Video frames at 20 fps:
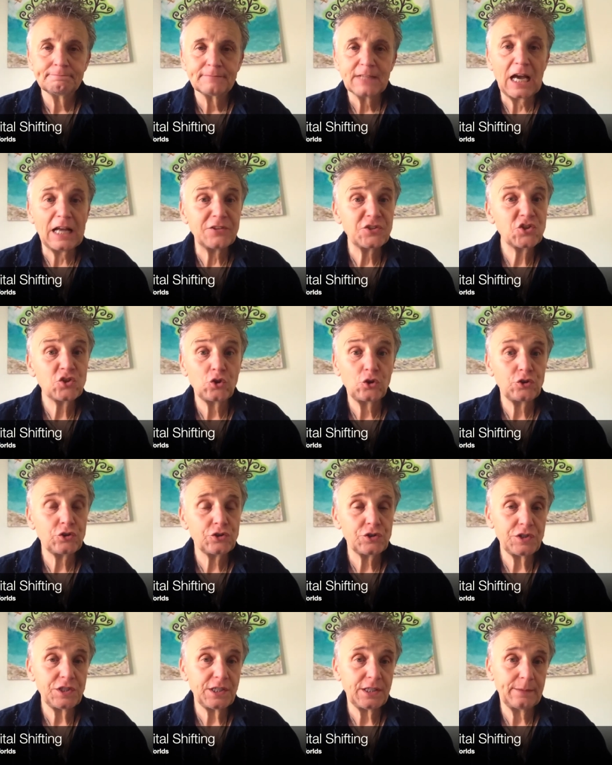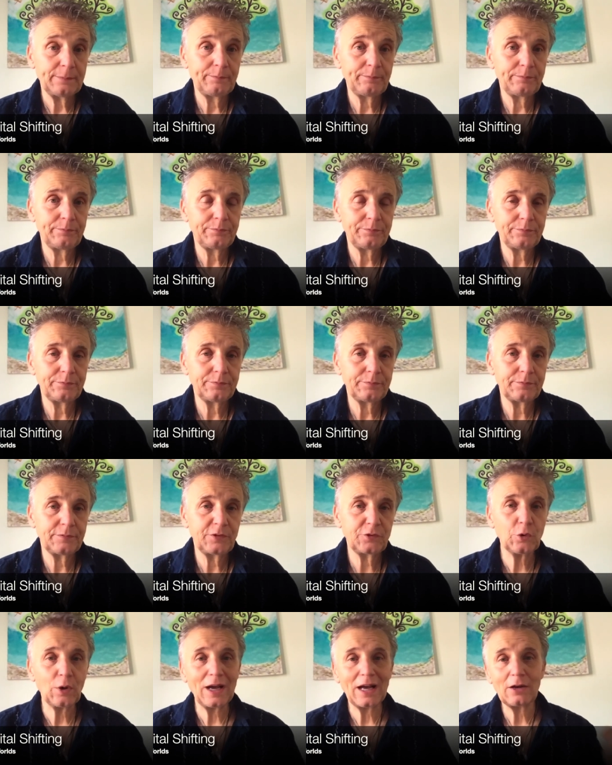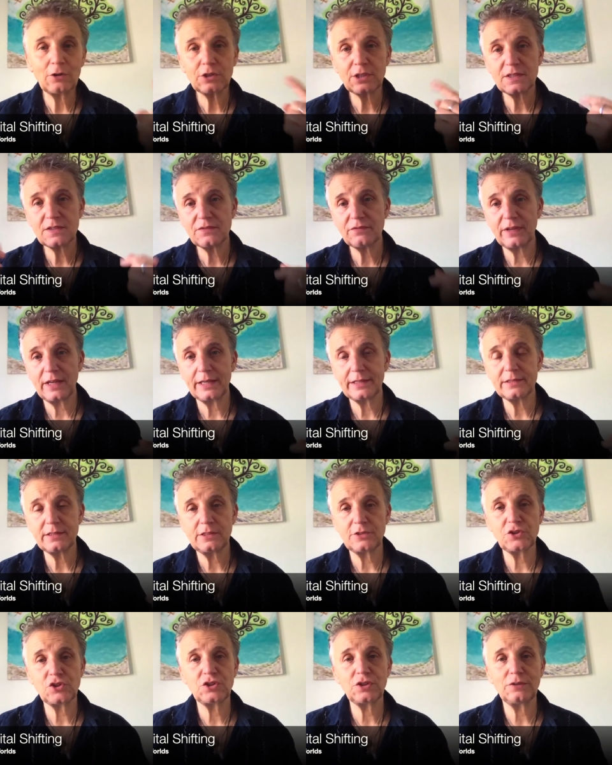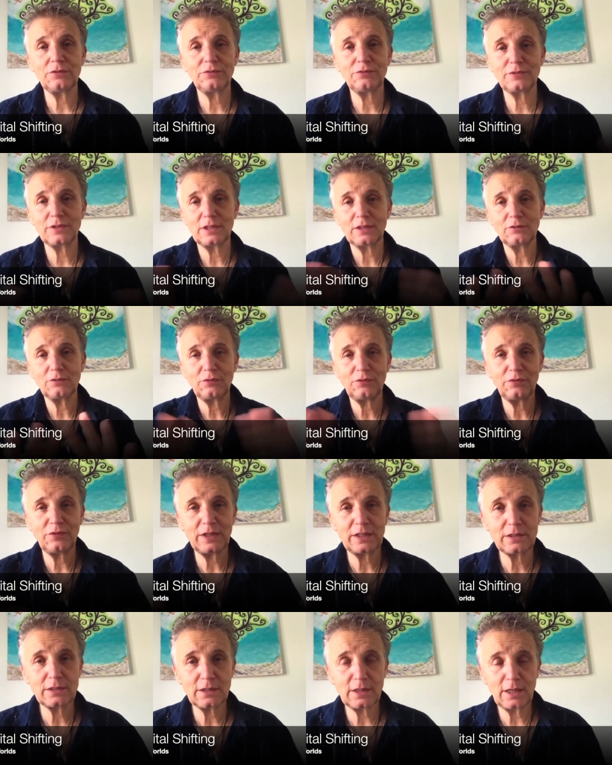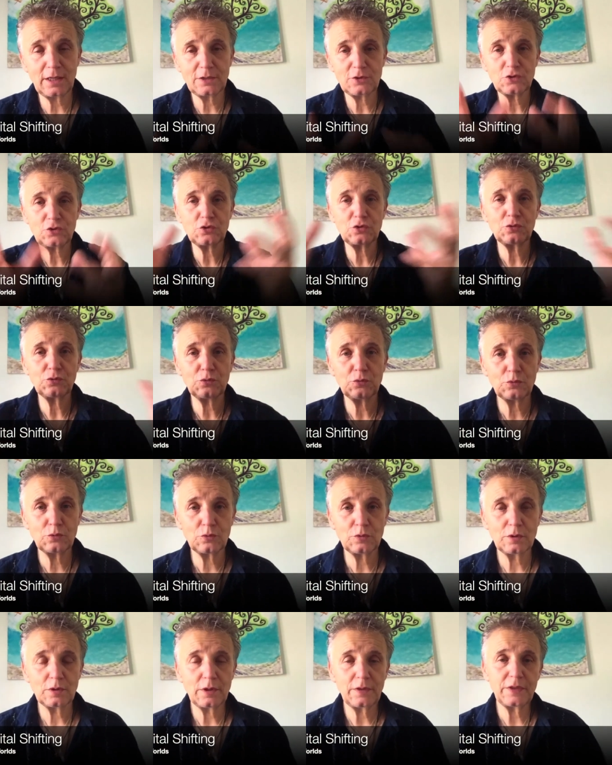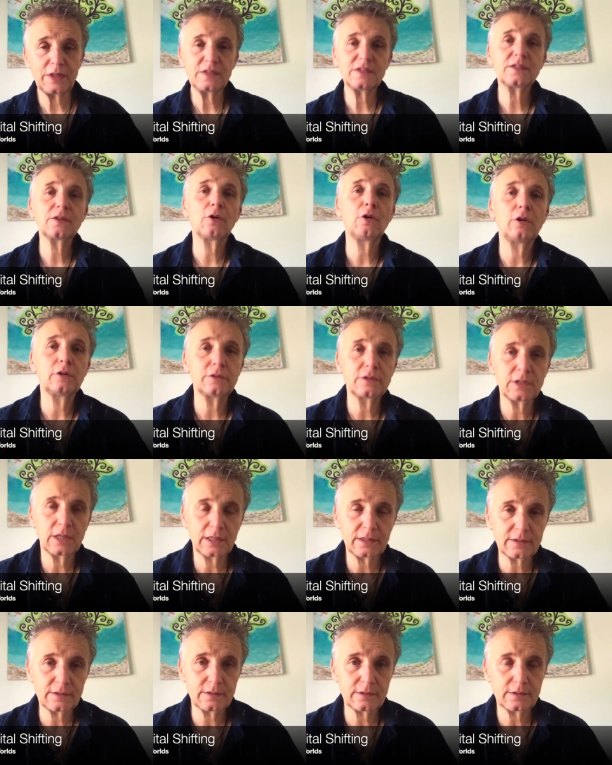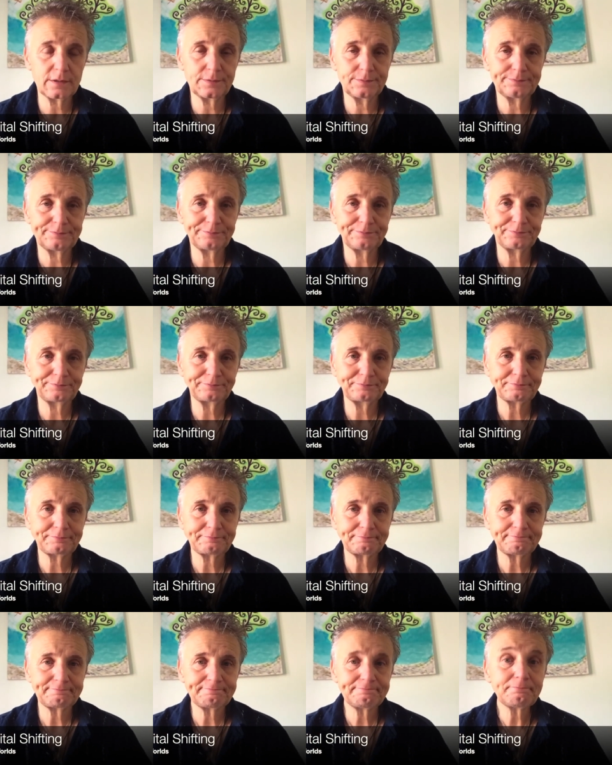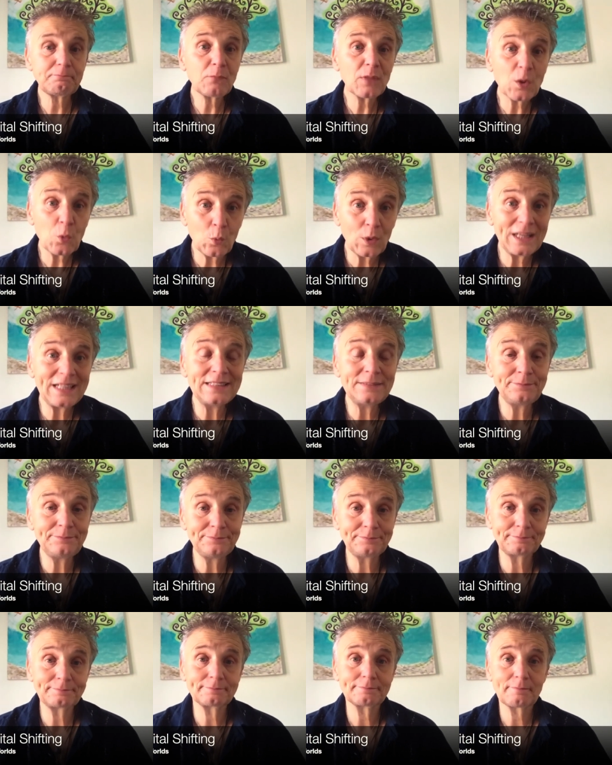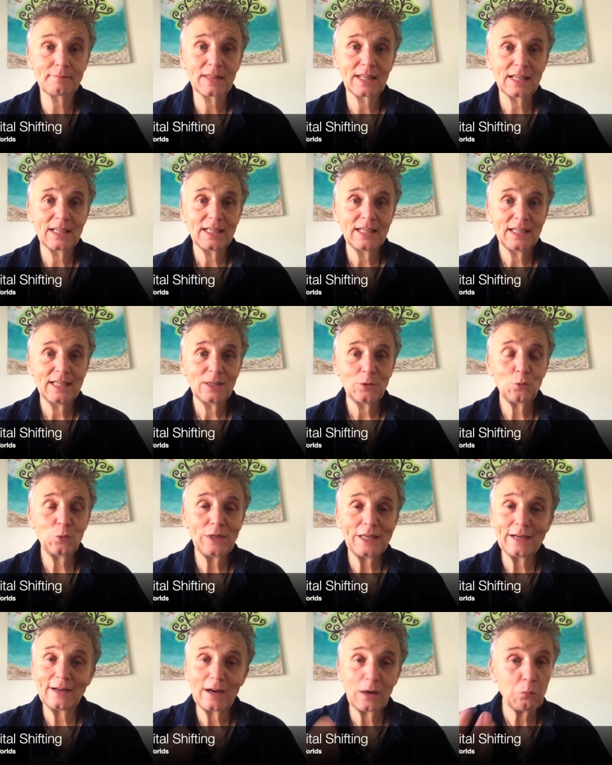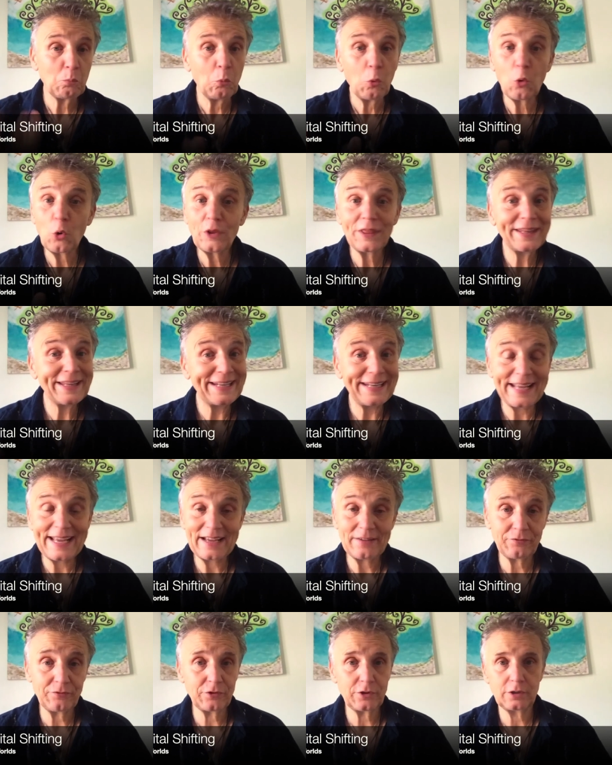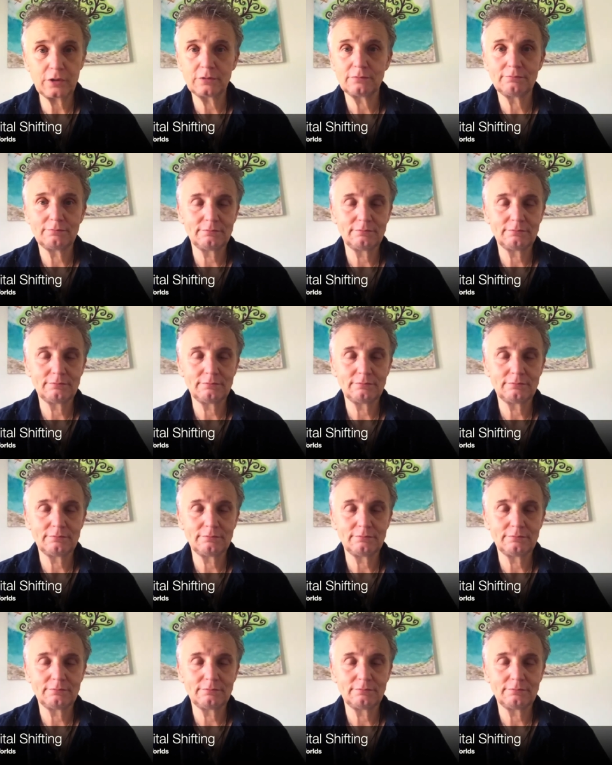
uncertainty. So how does vital shifting fit into this context? Well, we are more than ever